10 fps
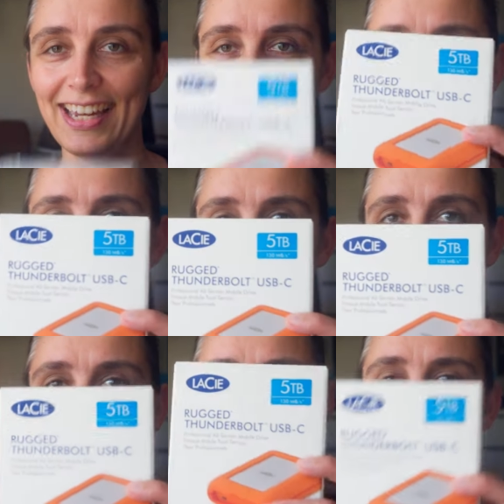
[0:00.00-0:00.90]
and they
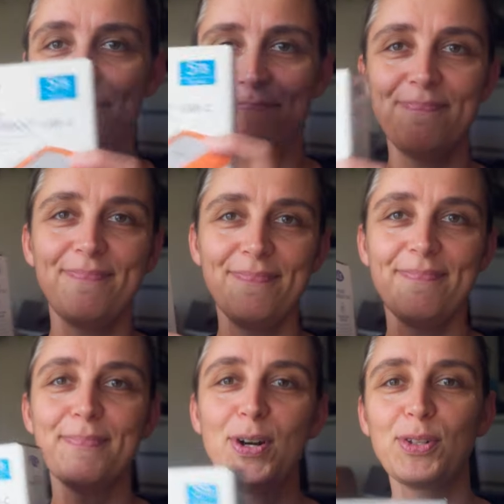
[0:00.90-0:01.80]
are
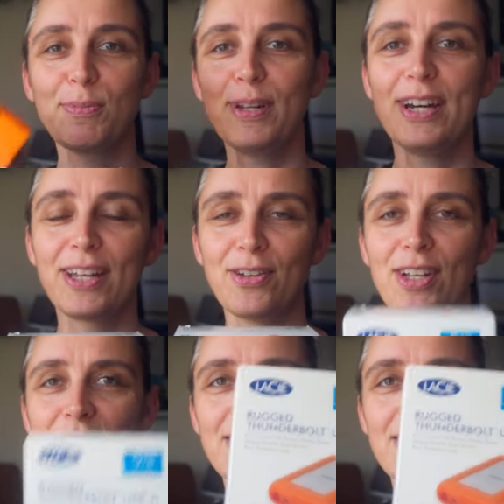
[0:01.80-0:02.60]
multiplying on it.